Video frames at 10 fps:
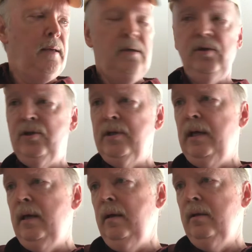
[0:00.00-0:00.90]
C
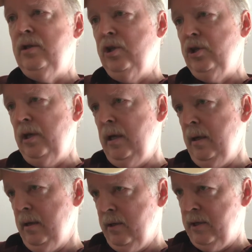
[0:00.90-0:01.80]
to G,
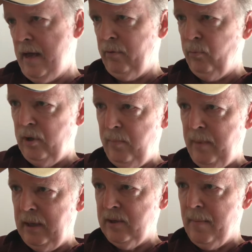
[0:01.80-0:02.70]
7 with
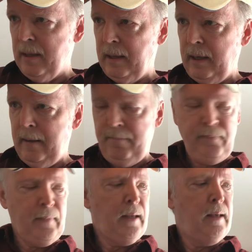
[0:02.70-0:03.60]
B as the melody,
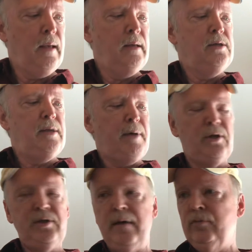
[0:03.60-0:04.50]
C
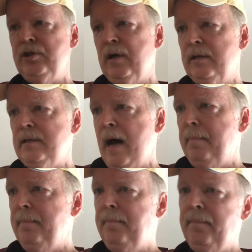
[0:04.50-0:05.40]
major 7 with G on top,
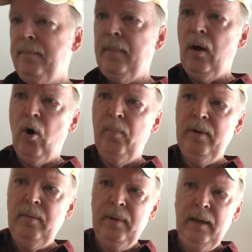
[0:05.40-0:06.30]

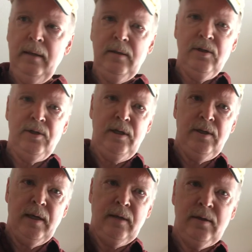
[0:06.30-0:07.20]
open B to
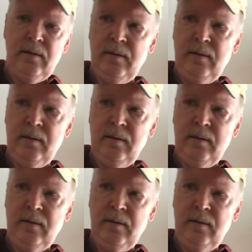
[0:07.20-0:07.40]
C6,